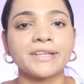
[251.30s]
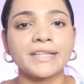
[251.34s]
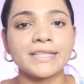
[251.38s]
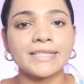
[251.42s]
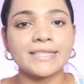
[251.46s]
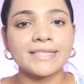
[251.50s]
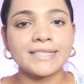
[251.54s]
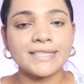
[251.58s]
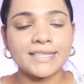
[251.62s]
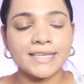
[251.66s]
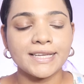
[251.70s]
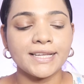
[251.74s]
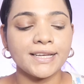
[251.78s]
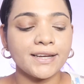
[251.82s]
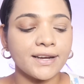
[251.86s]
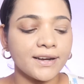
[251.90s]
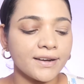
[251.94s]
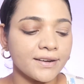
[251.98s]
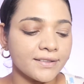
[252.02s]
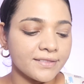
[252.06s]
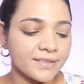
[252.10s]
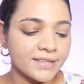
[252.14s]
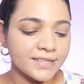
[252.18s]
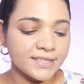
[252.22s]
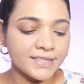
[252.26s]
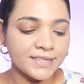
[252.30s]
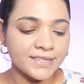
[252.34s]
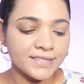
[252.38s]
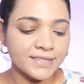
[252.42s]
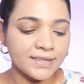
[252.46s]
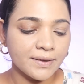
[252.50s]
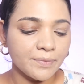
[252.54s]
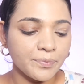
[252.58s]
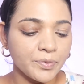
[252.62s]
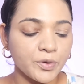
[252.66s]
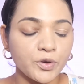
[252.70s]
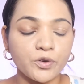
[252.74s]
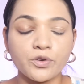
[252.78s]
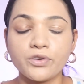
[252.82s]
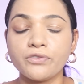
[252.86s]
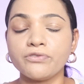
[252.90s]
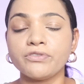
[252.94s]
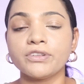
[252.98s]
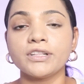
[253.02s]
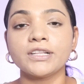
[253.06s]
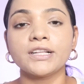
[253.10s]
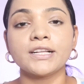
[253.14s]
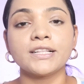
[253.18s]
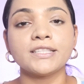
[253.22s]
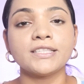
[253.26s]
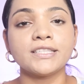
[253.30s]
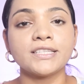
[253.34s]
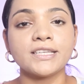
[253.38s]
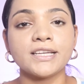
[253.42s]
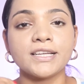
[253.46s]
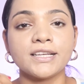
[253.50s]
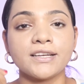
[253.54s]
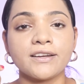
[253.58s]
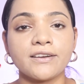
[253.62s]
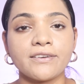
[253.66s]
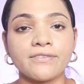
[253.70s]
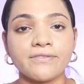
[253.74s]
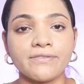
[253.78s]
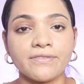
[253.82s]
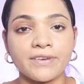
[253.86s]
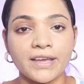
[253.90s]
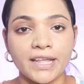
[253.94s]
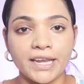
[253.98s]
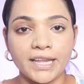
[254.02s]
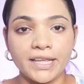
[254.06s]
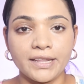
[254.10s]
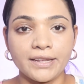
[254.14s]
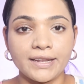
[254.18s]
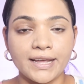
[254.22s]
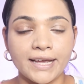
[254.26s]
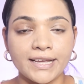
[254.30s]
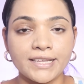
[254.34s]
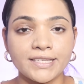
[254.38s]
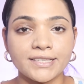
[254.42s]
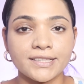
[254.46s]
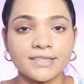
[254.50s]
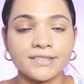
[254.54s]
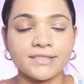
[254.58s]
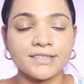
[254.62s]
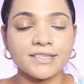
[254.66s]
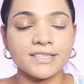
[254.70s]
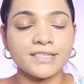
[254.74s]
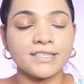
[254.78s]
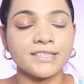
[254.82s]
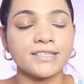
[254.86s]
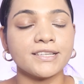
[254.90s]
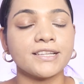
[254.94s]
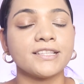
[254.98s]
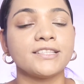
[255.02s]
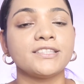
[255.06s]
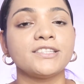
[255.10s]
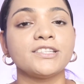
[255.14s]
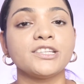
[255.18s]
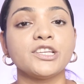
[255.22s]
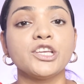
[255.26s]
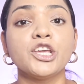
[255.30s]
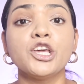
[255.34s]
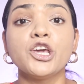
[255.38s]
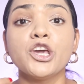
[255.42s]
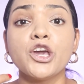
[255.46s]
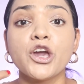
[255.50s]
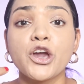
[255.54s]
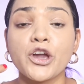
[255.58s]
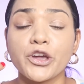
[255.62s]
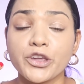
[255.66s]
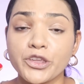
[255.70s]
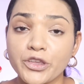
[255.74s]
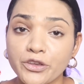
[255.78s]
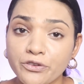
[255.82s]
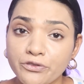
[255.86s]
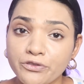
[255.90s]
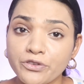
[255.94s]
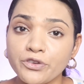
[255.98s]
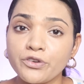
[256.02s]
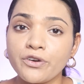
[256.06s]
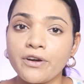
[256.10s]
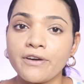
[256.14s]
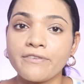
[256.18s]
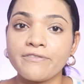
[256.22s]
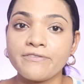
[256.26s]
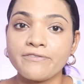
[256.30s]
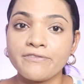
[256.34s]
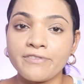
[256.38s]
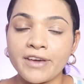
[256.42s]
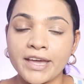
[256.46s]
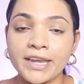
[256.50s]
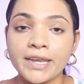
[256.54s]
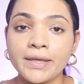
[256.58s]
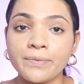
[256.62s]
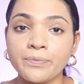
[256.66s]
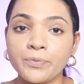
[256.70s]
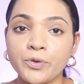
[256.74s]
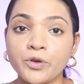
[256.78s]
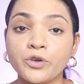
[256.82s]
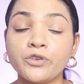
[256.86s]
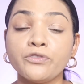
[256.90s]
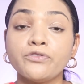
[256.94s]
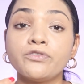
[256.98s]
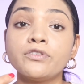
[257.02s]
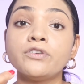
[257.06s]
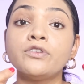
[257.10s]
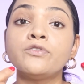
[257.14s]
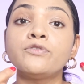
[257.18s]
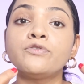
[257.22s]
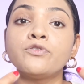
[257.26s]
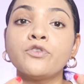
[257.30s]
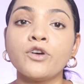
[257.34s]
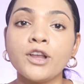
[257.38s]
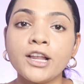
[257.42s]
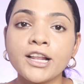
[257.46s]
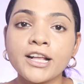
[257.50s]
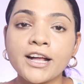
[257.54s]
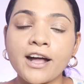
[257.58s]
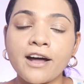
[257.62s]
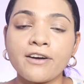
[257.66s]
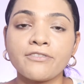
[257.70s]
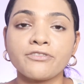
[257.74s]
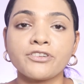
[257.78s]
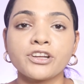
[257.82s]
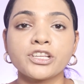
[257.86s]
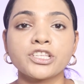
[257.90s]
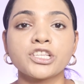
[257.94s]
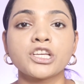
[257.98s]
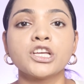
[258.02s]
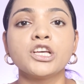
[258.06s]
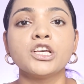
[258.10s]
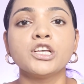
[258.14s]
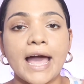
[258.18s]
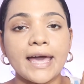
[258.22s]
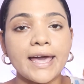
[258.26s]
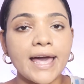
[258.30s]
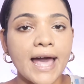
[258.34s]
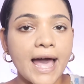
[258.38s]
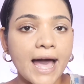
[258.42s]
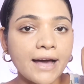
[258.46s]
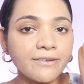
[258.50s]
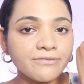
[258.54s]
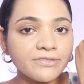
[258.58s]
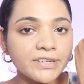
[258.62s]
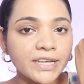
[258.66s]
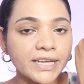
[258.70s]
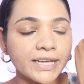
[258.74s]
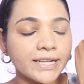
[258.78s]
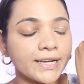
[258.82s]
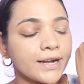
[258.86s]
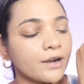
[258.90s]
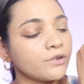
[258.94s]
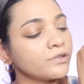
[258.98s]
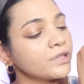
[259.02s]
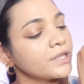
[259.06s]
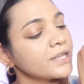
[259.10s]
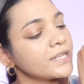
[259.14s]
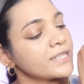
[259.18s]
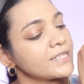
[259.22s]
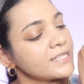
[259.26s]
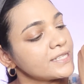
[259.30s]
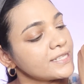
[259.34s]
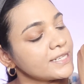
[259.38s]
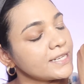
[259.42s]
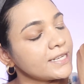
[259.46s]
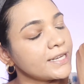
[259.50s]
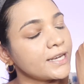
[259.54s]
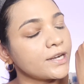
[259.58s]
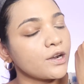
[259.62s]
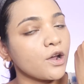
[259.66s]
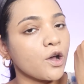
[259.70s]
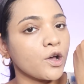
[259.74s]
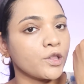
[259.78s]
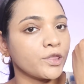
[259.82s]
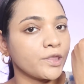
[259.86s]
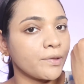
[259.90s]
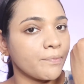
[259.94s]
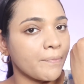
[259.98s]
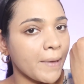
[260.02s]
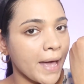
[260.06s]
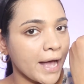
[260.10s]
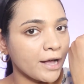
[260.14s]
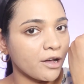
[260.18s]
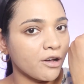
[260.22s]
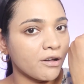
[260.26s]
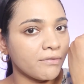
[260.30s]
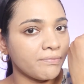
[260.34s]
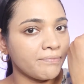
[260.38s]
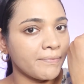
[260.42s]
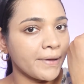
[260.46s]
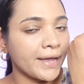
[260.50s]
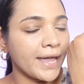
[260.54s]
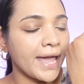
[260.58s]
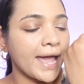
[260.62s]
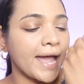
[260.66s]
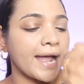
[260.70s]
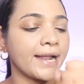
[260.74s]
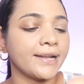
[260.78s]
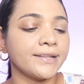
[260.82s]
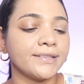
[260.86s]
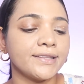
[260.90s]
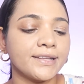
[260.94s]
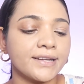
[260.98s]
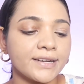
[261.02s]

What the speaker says: Concealer. This is a beautiful concealer, very nice consistency, give you a very beautiful full coverage. I have taken out the concealer on the back of my hand.